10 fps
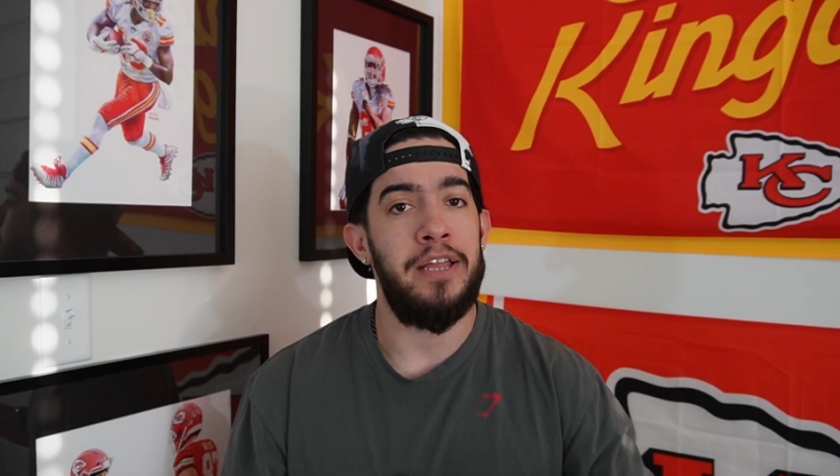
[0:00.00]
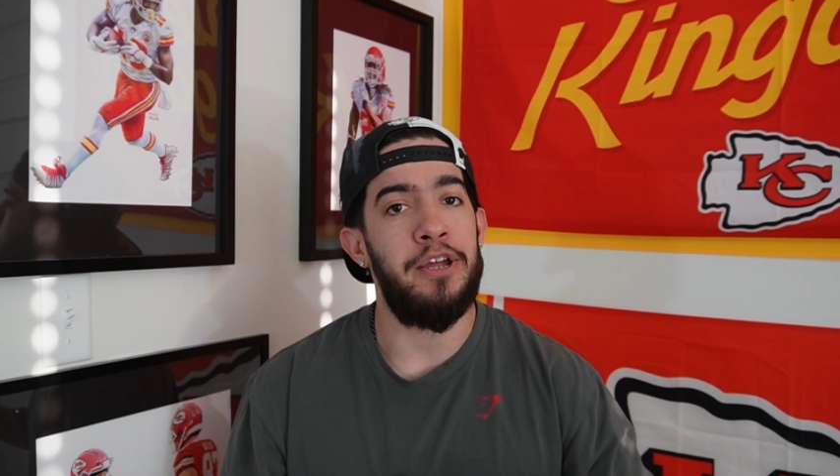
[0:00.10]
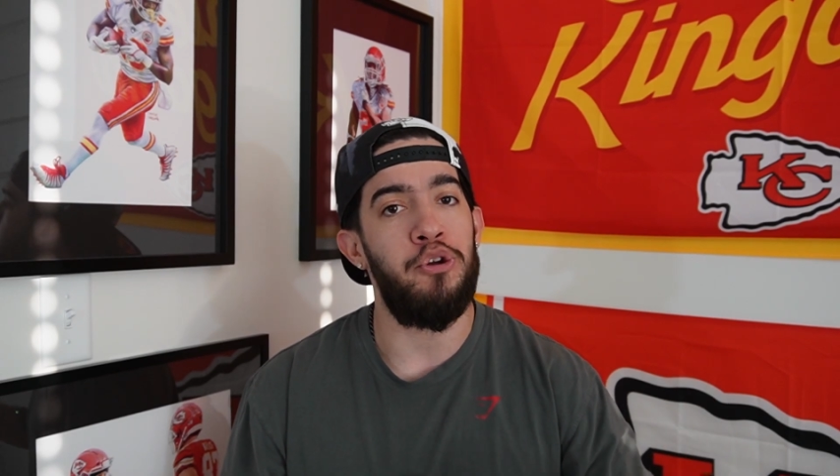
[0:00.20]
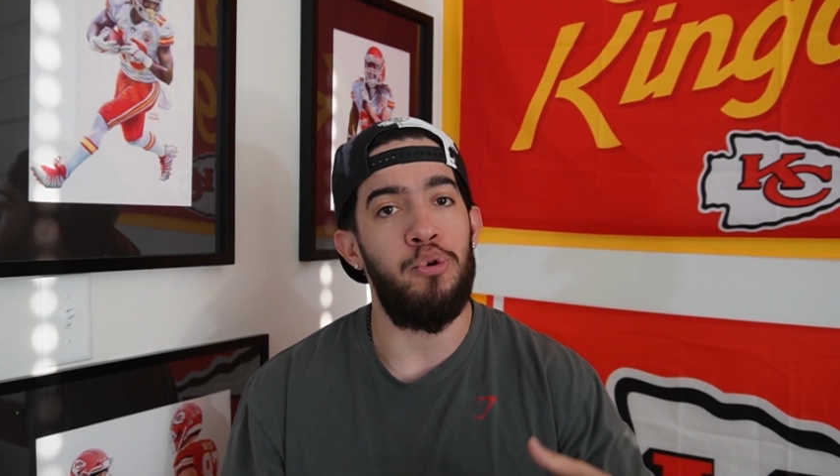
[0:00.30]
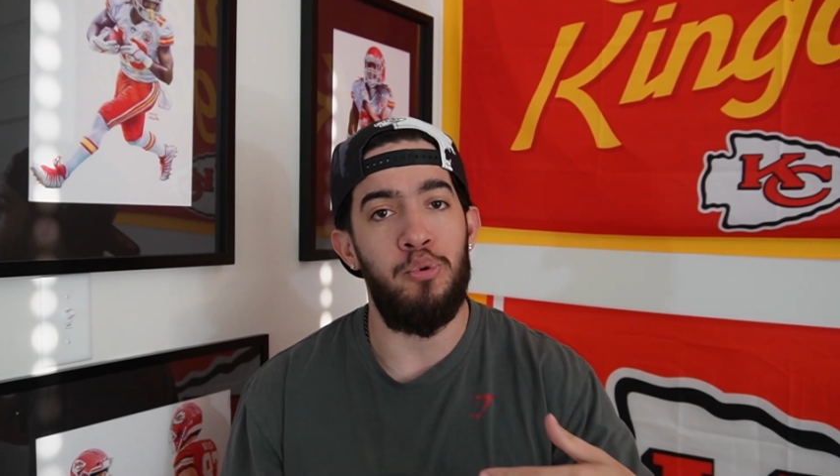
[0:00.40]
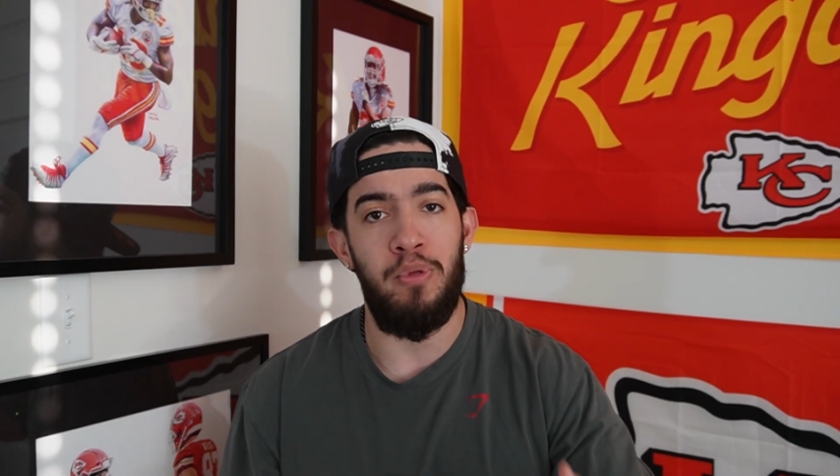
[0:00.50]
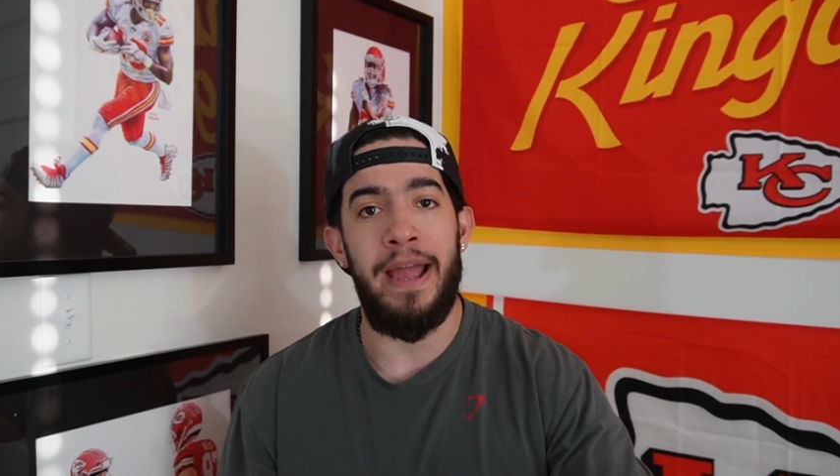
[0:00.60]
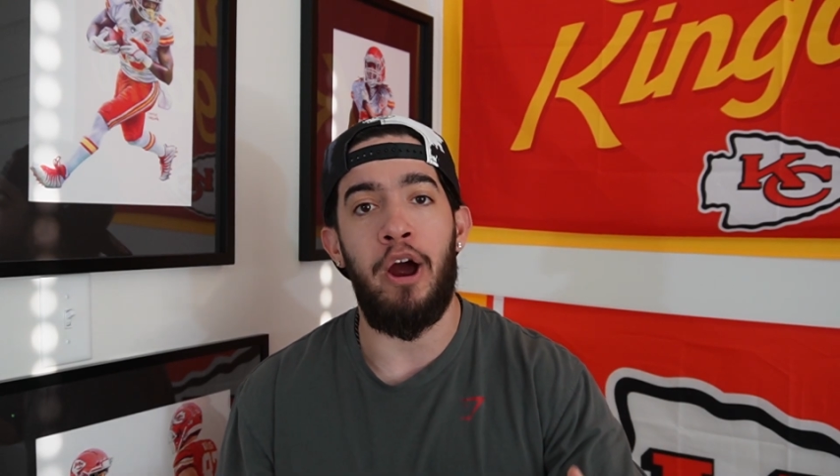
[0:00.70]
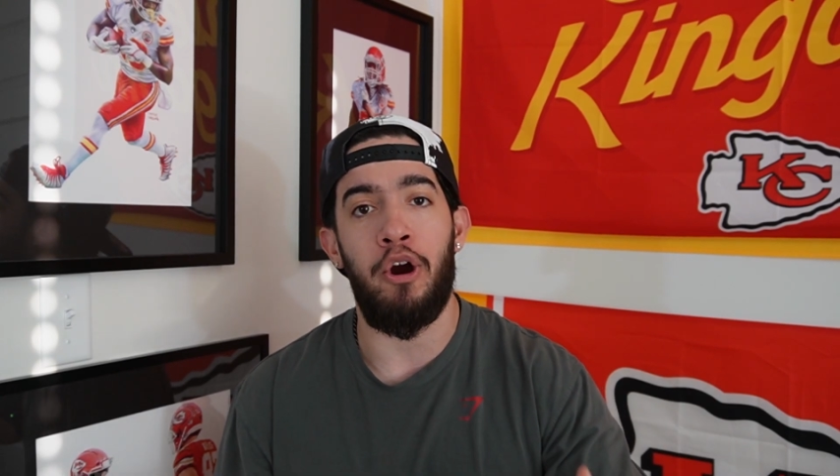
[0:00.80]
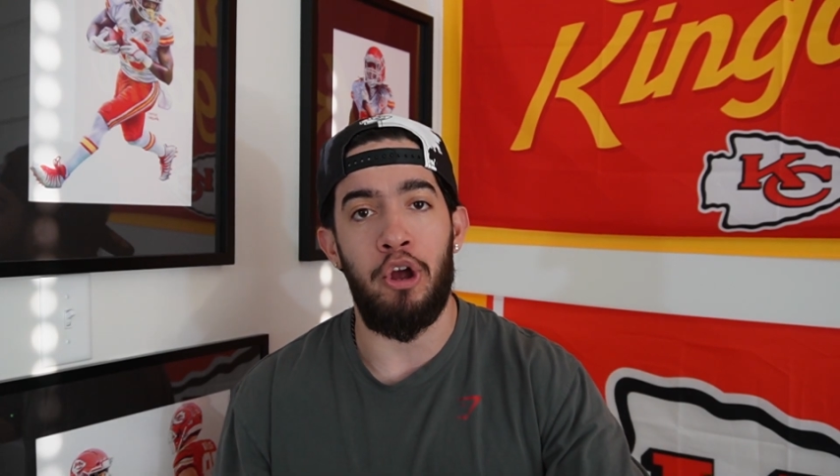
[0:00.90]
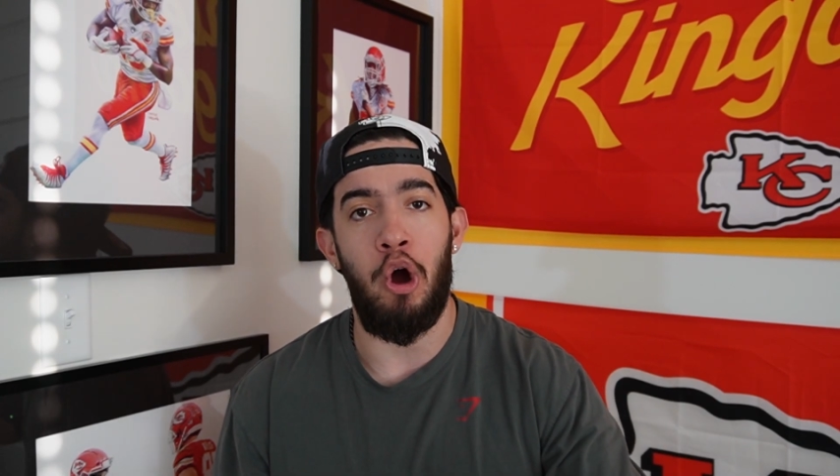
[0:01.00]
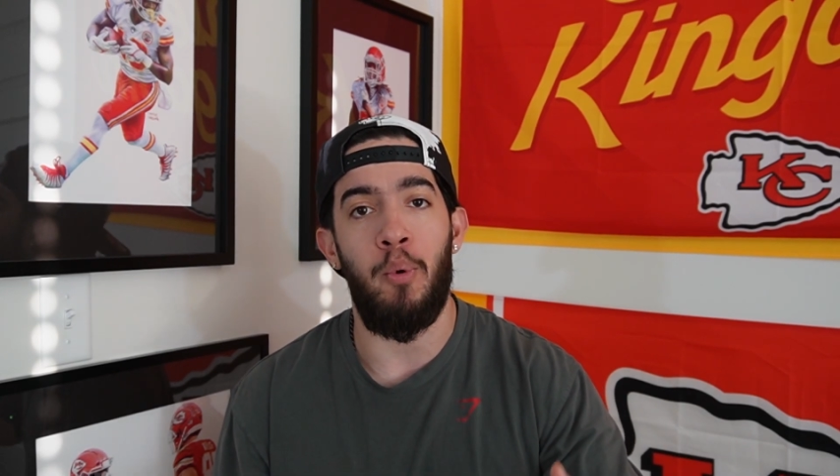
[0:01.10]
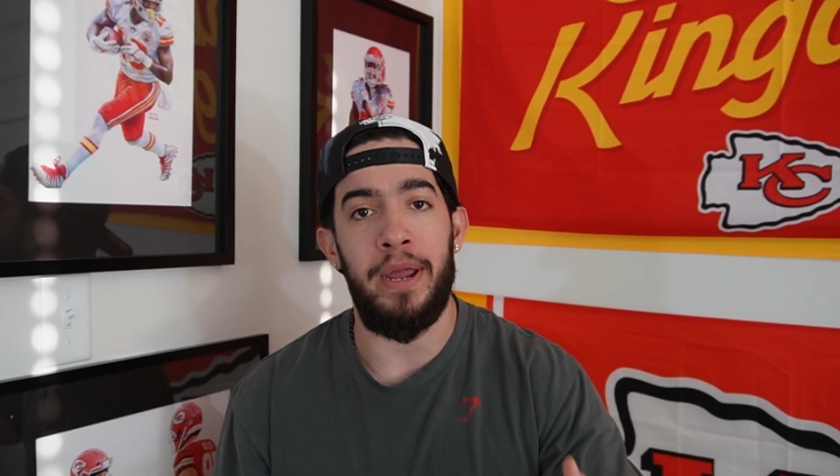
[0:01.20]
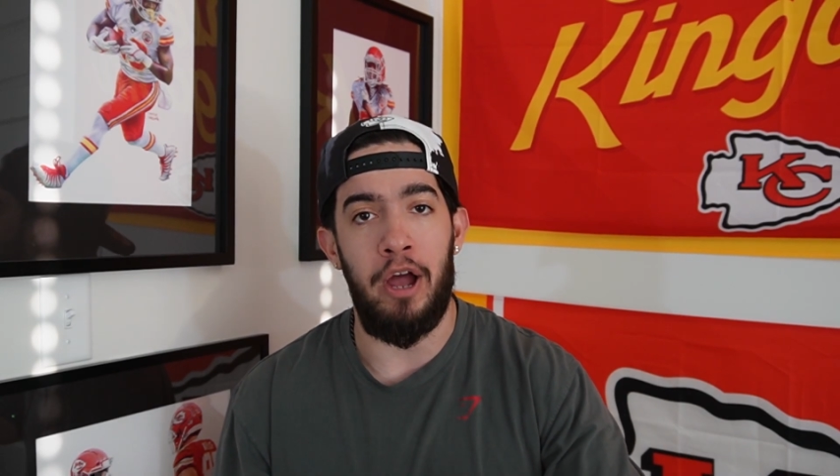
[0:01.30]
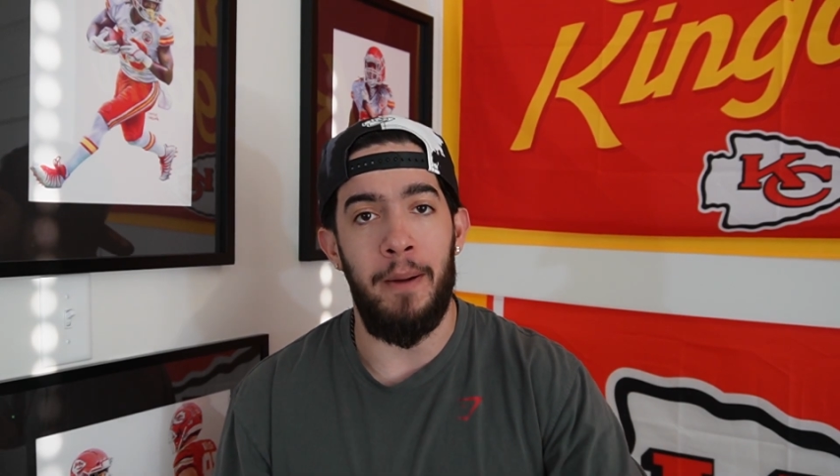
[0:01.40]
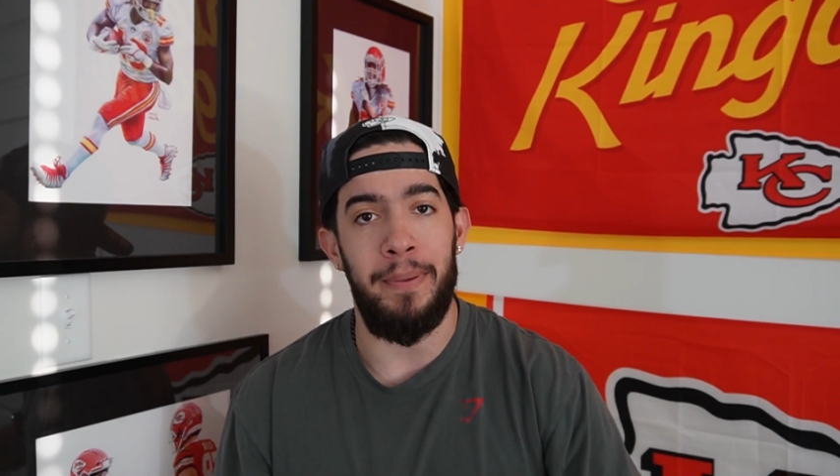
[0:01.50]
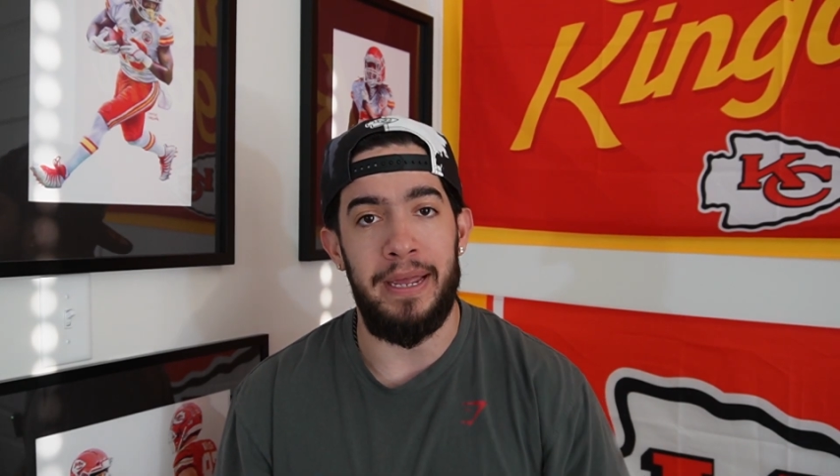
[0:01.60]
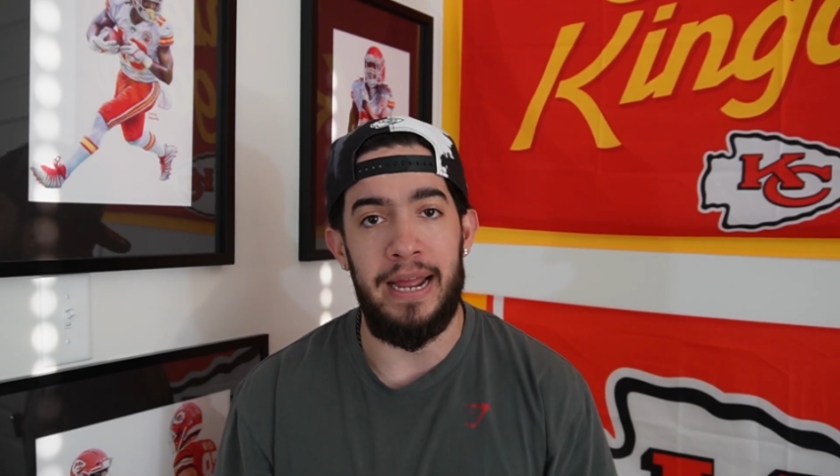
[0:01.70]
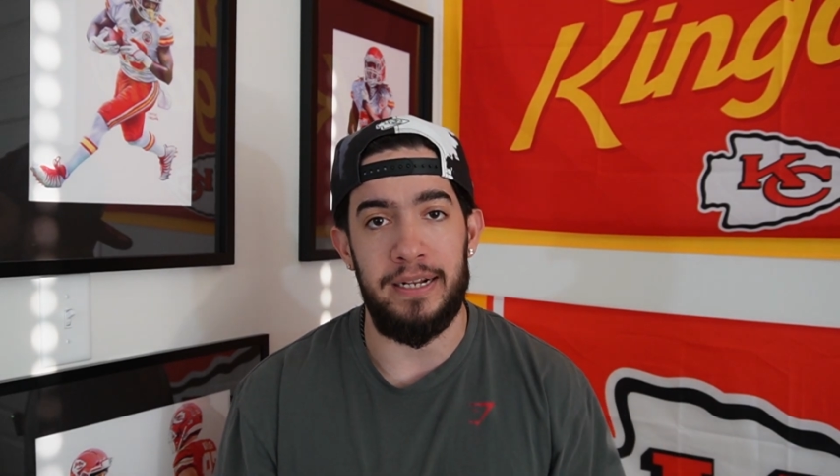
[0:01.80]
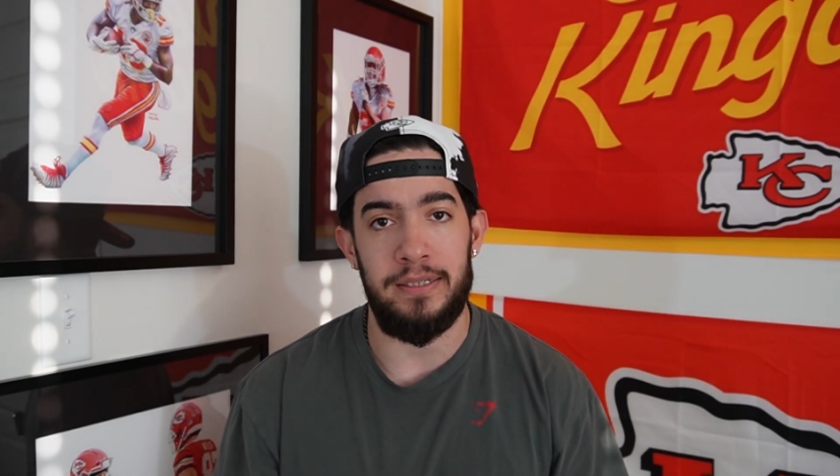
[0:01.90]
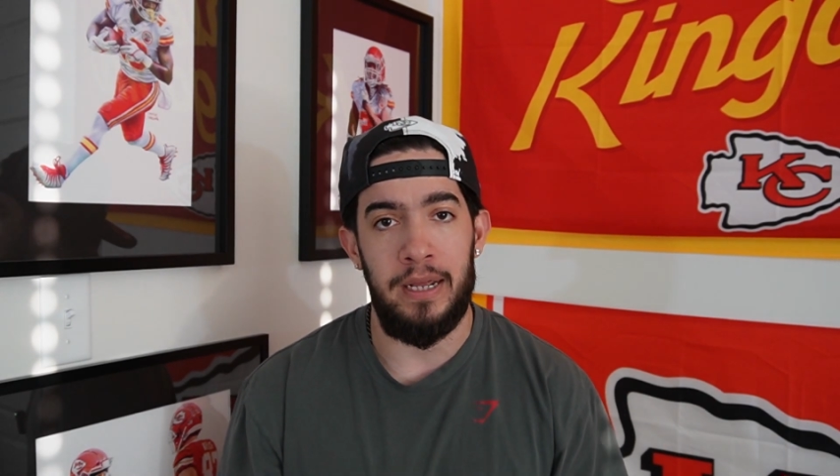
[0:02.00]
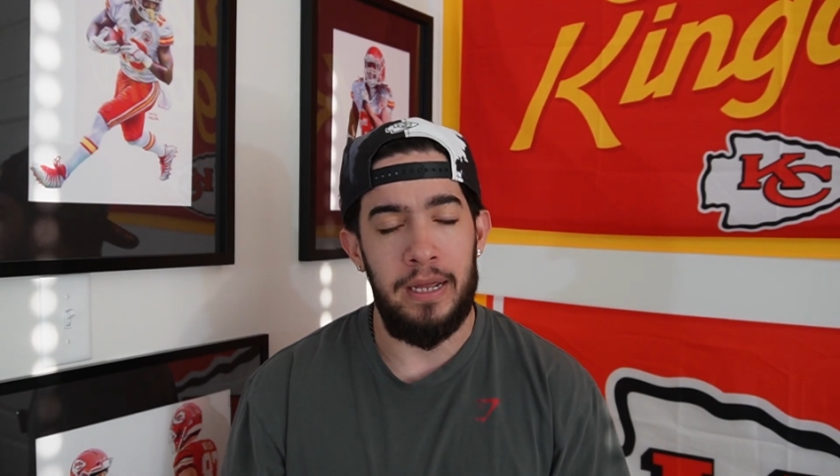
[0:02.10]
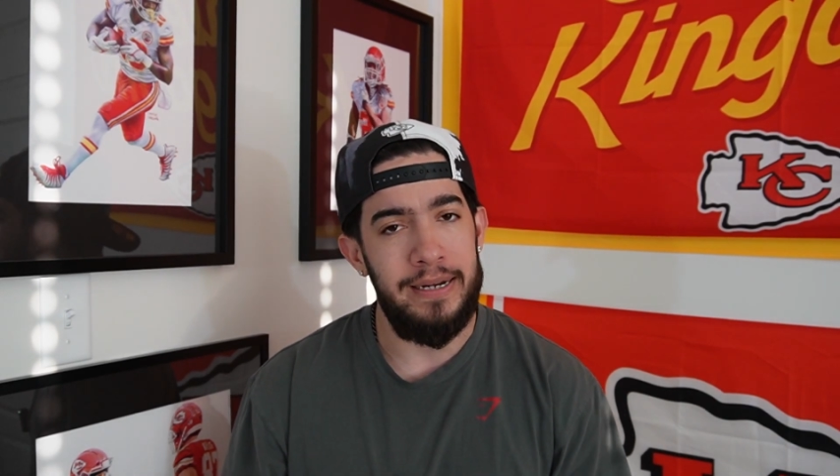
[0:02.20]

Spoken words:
than who they are going up against.